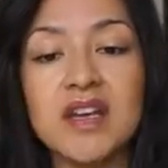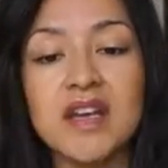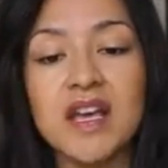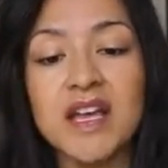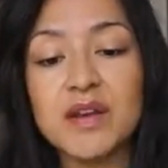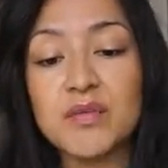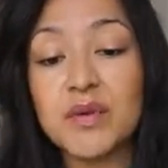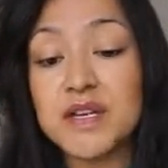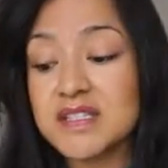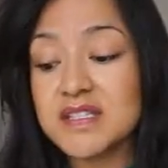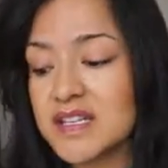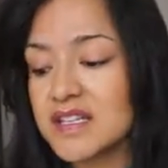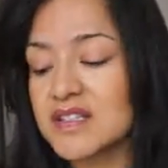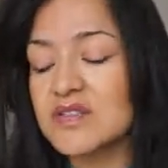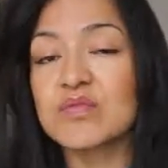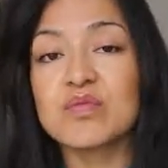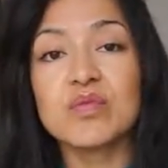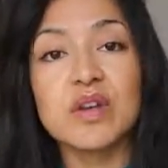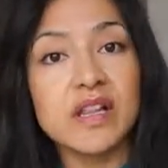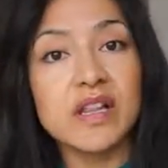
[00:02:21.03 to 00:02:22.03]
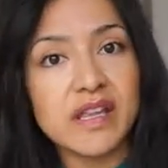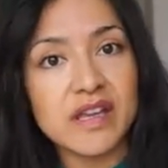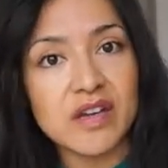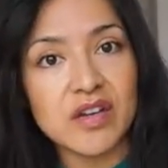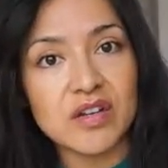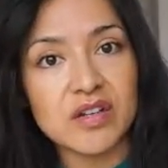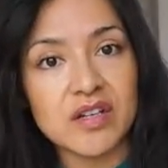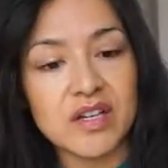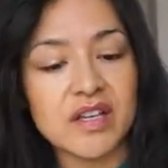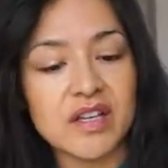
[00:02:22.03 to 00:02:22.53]
Anyways, it's really
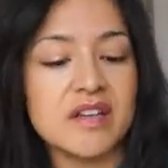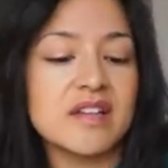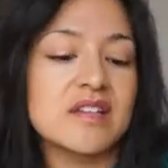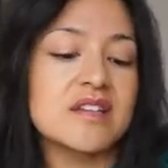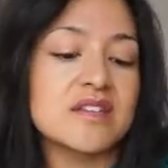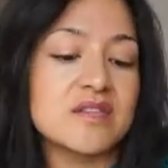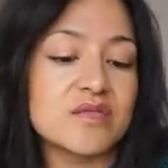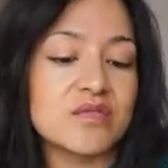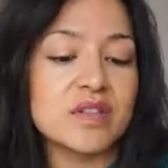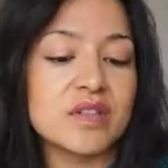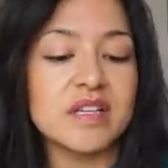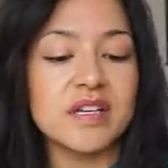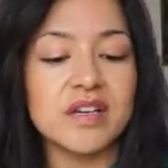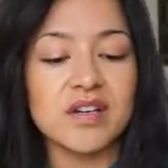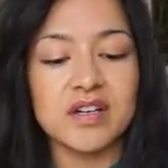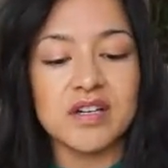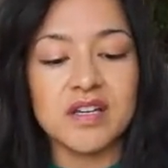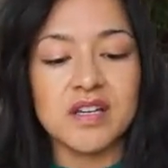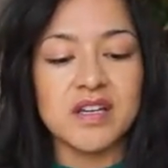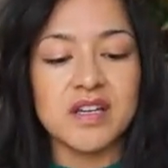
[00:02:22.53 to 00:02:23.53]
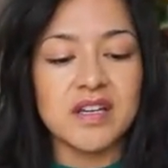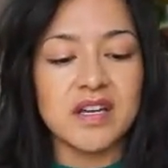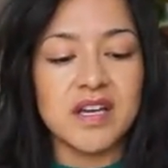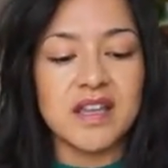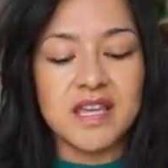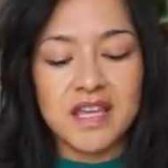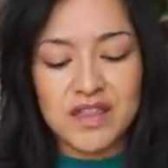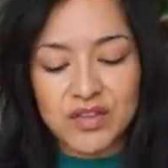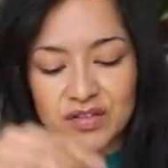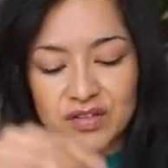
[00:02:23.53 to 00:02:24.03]
good. It's really good.
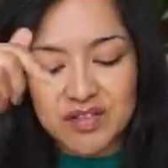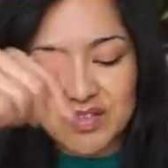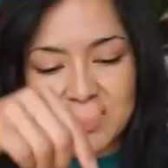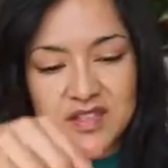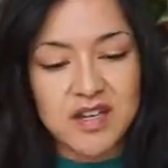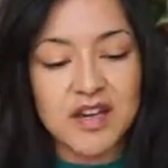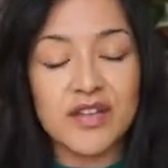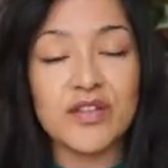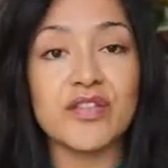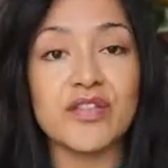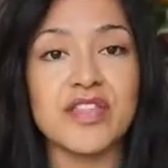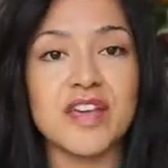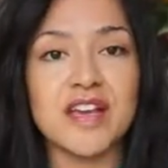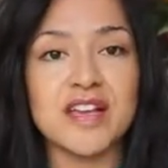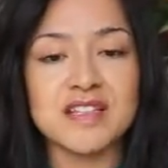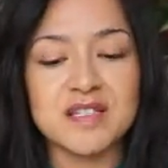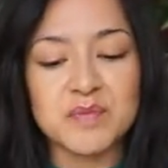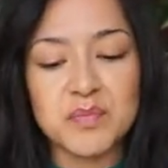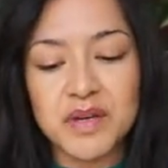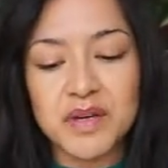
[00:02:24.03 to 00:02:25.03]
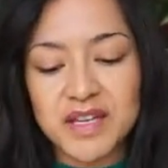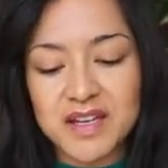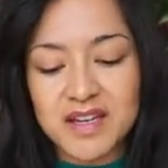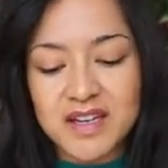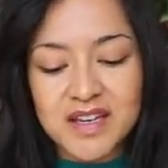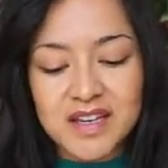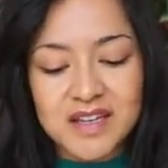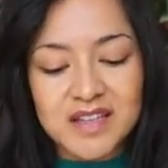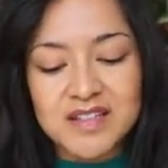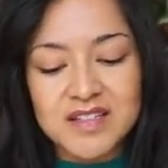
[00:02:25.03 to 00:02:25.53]
And then there's other things,
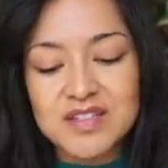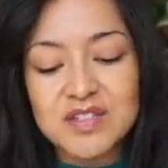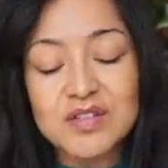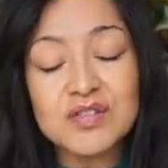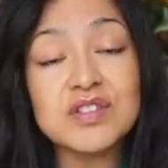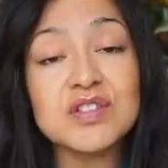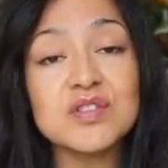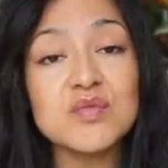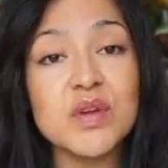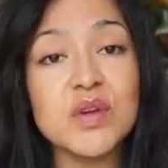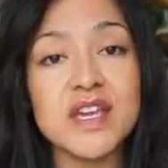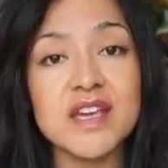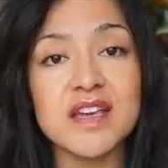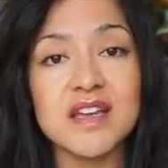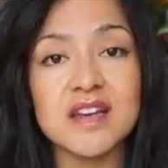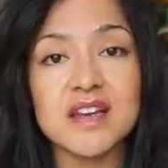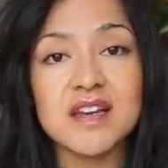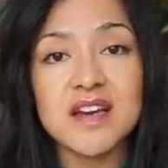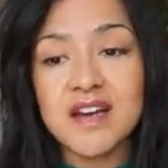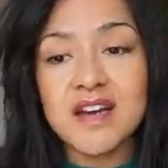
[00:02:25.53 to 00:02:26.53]
but so sweet.